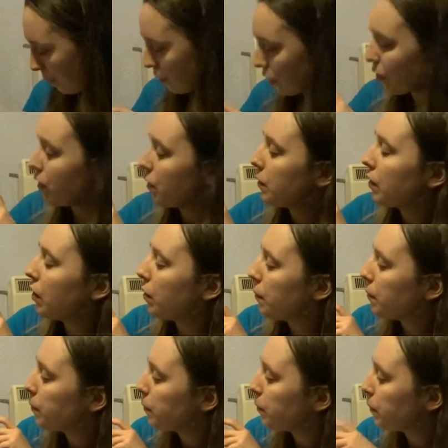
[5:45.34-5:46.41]
So here we got
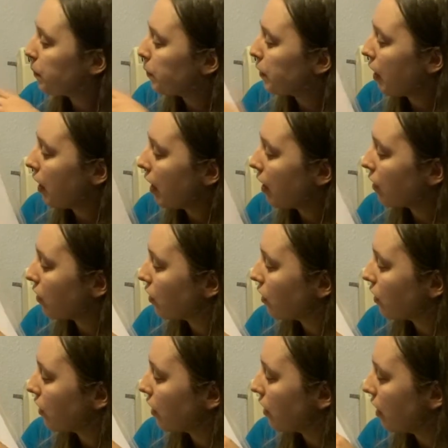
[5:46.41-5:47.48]
play,
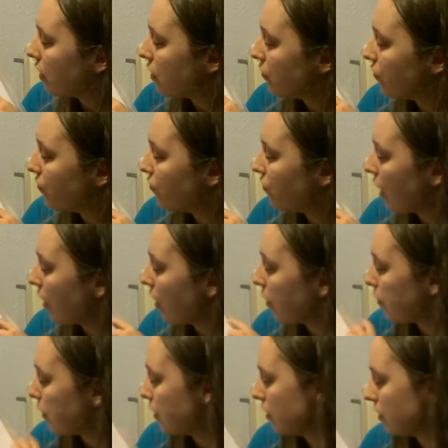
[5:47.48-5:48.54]
learning, and
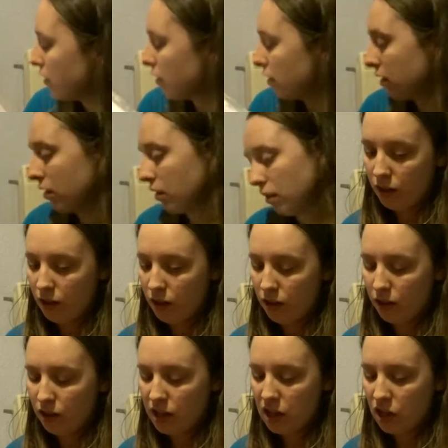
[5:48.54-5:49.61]
development.
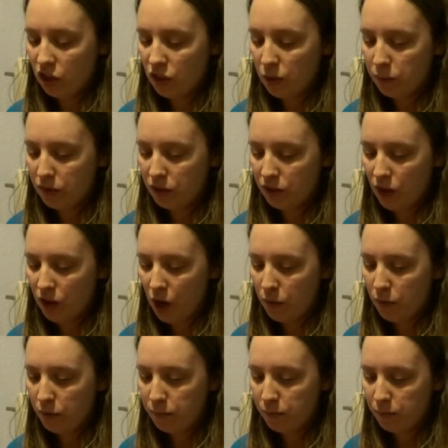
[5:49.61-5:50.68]
Leadership start
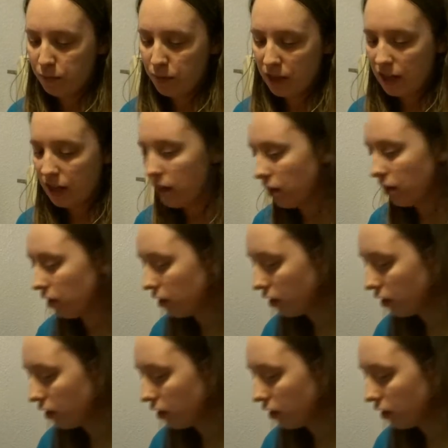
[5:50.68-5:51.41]
with me.